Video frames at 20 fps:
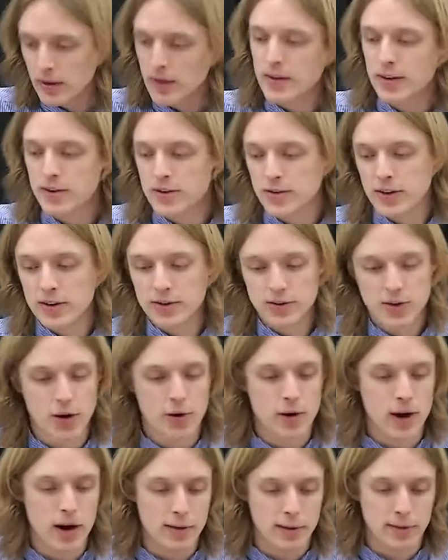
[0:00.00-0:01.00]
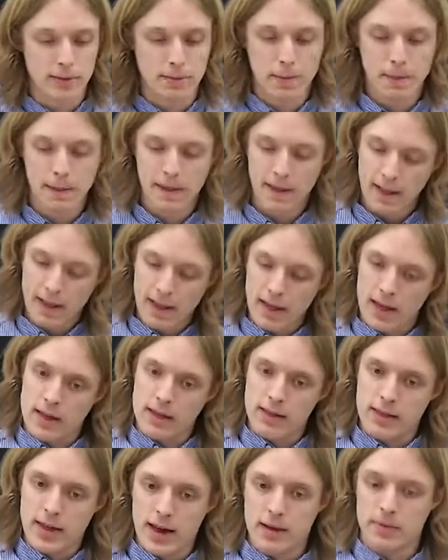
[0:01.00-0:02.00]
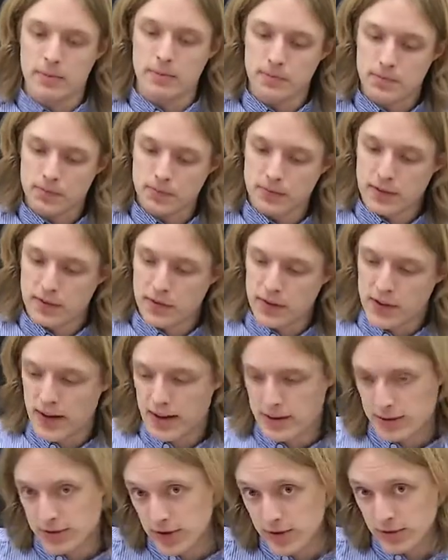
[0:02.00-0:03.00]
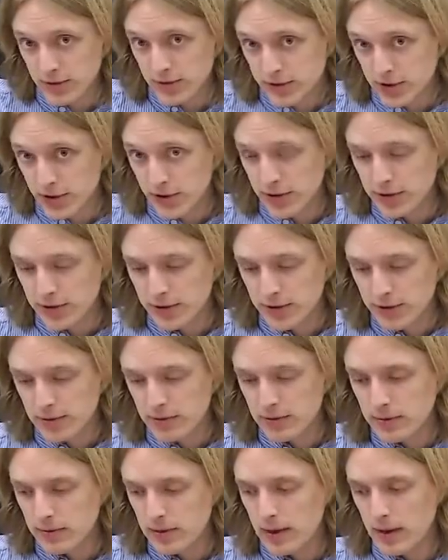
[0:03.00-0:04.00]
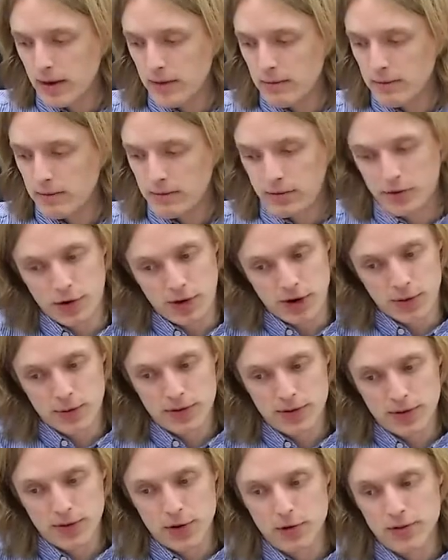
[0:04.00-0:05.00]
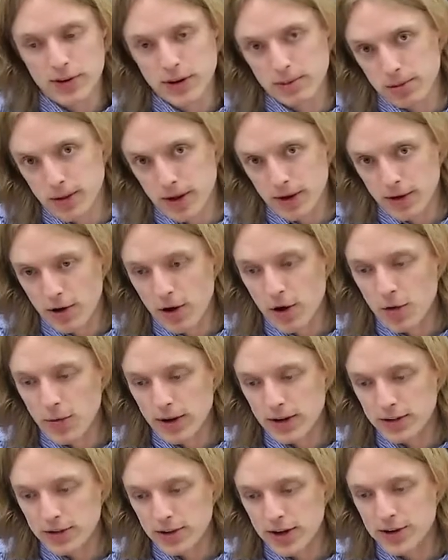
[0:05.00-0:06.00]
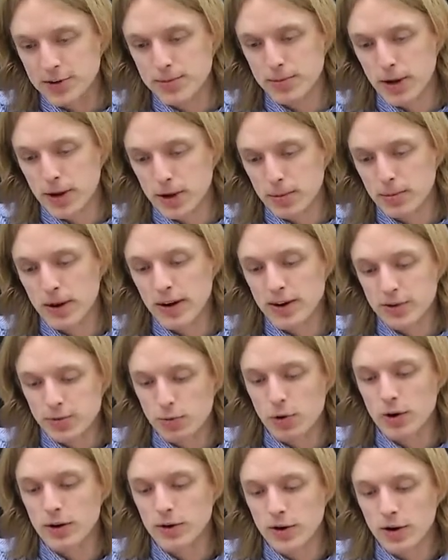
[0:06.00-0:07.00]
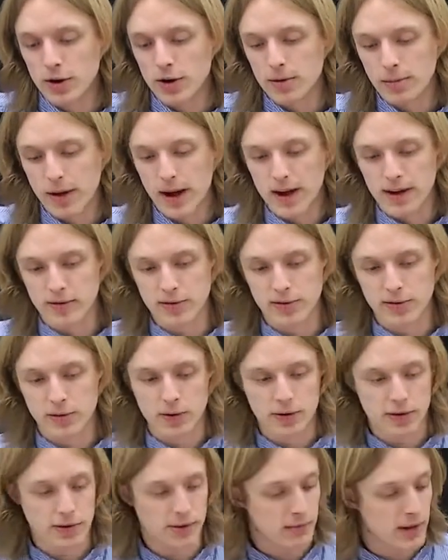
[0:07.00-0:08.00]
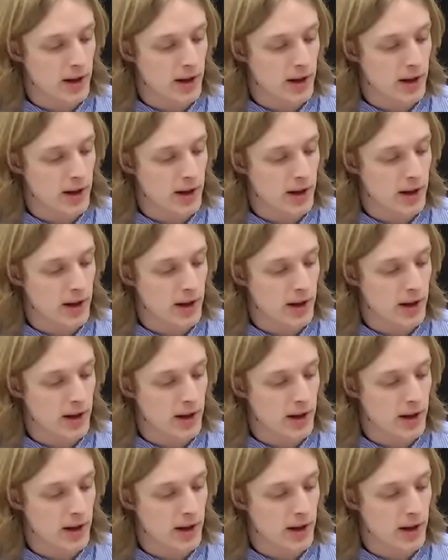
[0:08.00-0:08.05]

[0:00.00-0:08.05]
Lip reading: These events go off. Then, for the next several turns, starting with the Soviet player always, each player plays 1 card back and forth.